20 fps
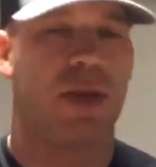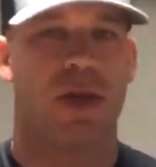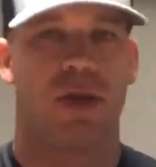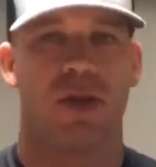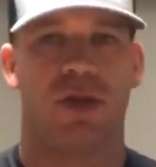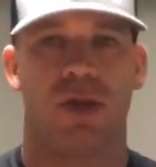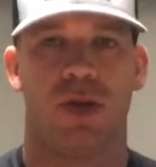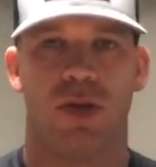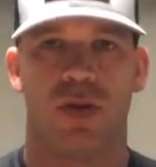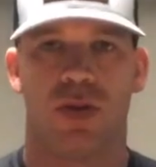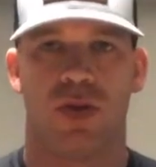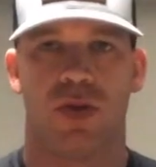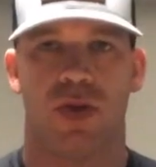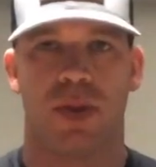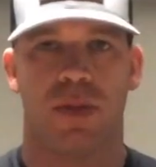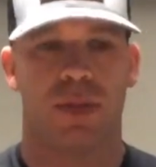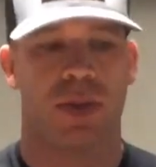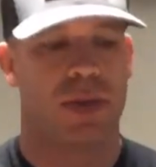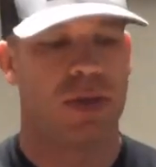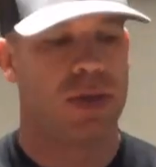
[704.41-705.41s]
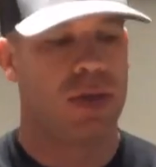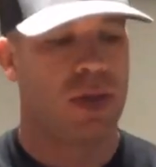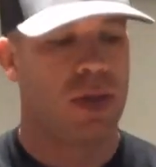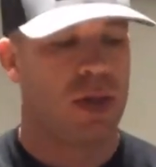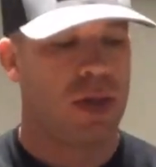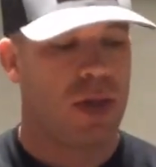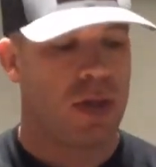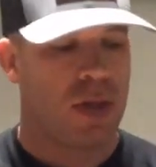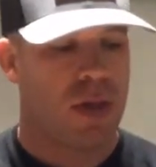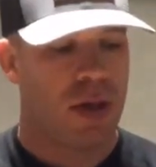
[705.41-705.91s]
There's 2 strips
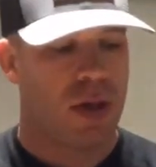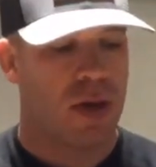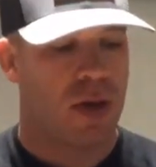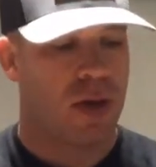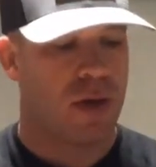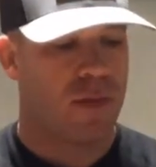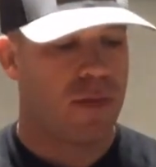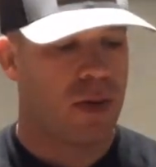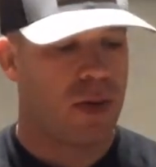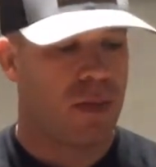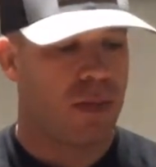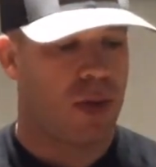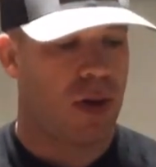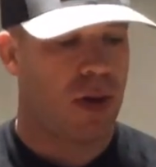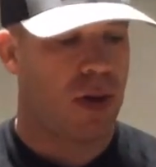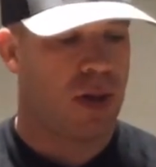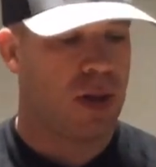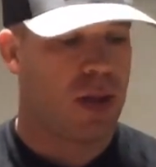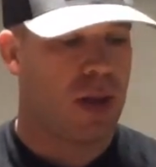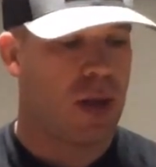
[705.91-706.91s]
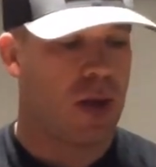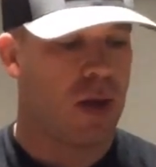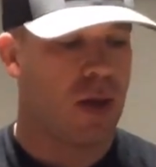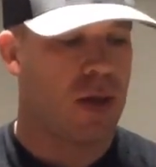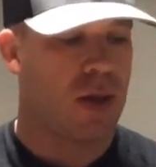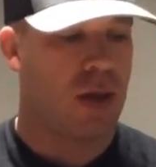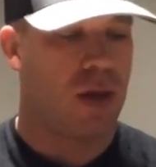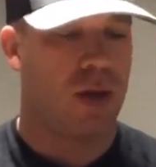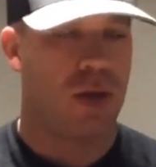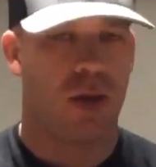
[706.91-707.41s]
of molly there
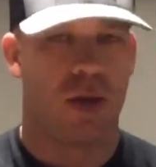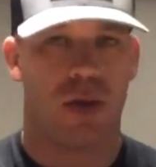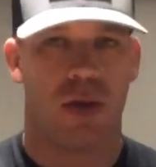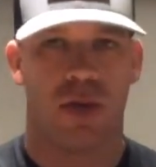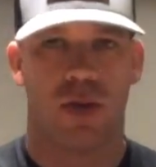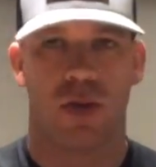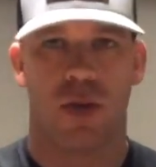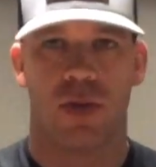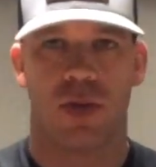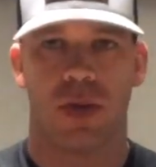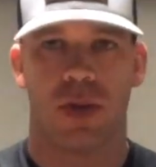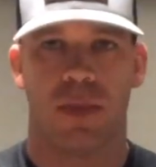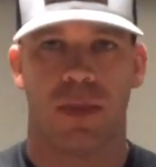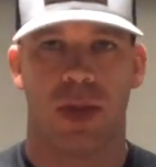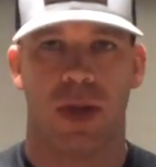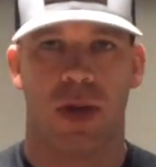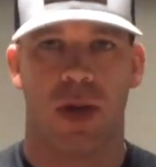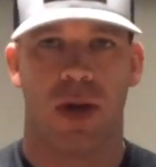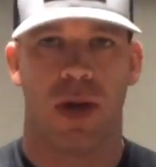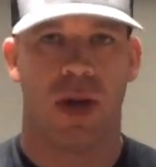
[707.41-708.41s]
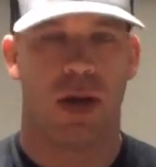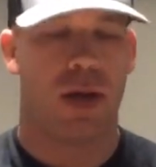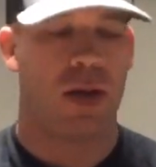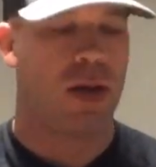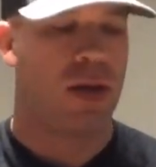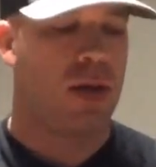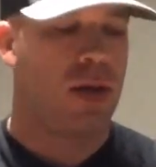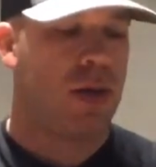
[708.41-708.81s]
that you can throw something on.